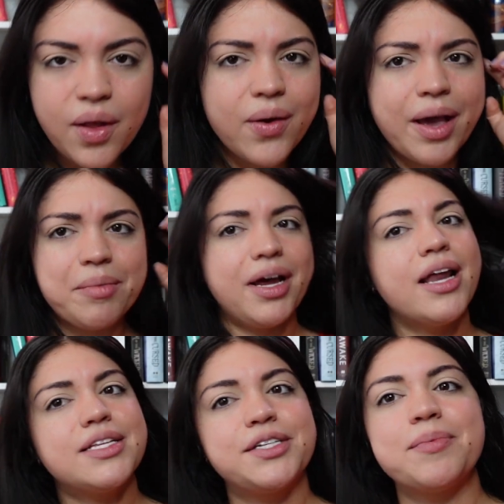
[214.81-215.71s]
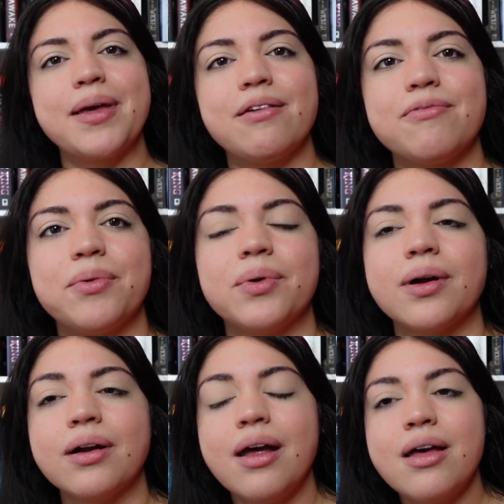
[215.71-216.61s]
Okay, I'm gonna kind of zoom in
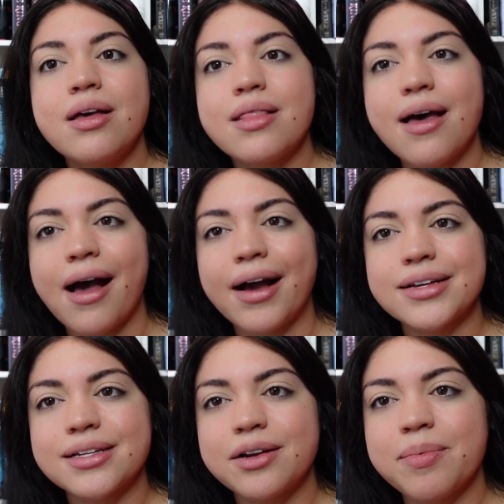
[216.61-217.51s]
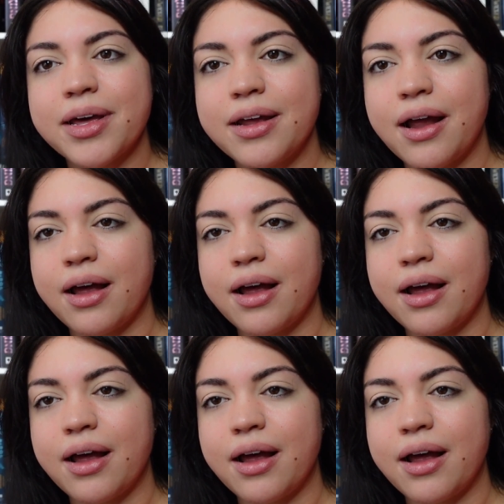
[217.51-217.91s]
for the eyes a little bit.